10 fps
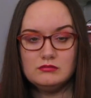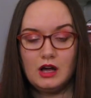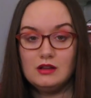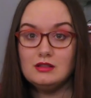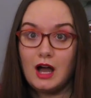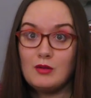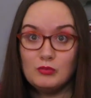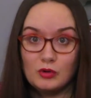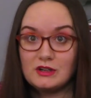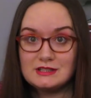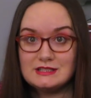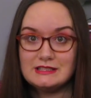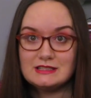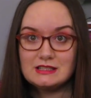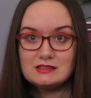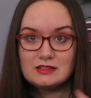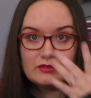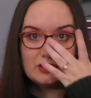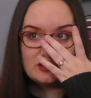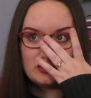a lot more seasons
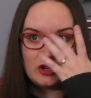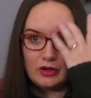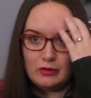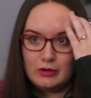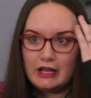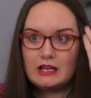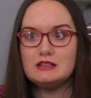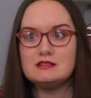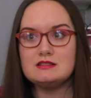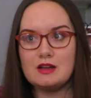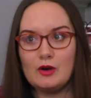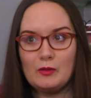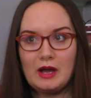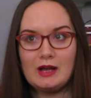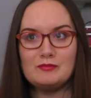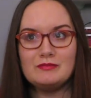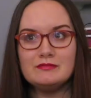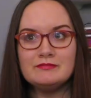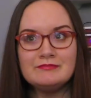of this show and so I'm